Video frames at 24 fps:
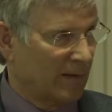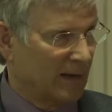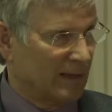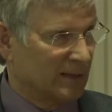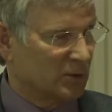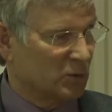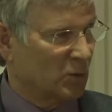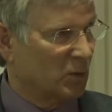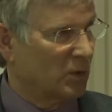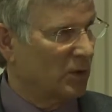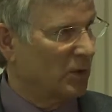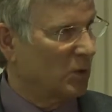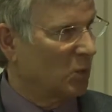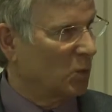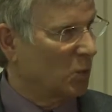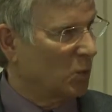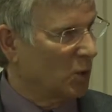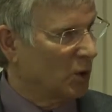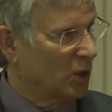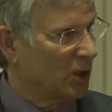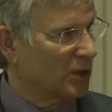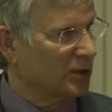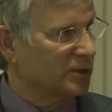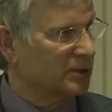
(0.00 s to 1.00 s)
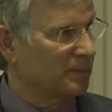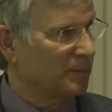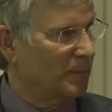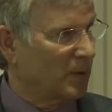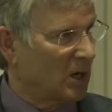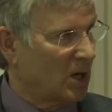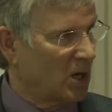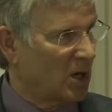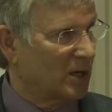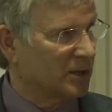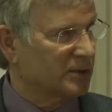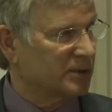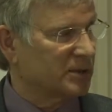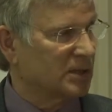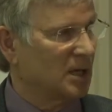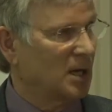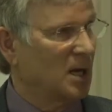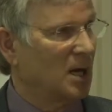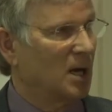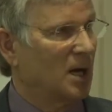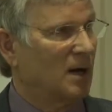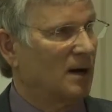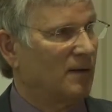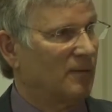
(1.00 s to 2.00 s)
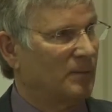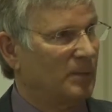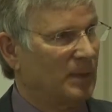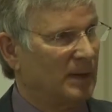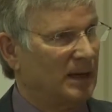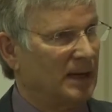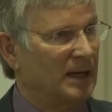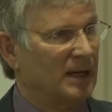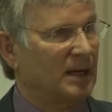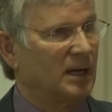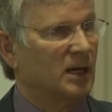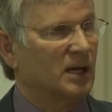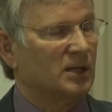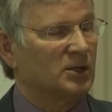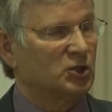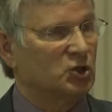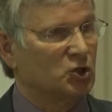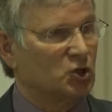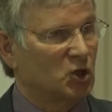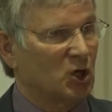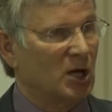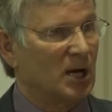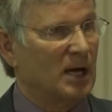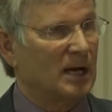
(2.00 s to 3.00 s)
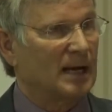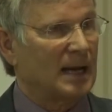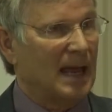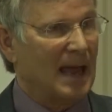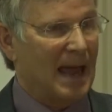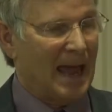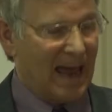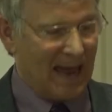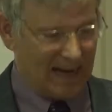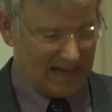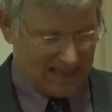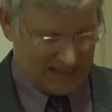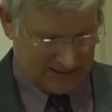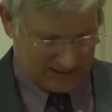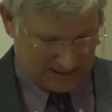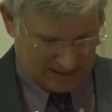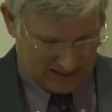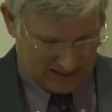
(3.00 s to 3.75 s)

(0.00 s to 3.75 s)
That's one of the worst parts of being a drug addict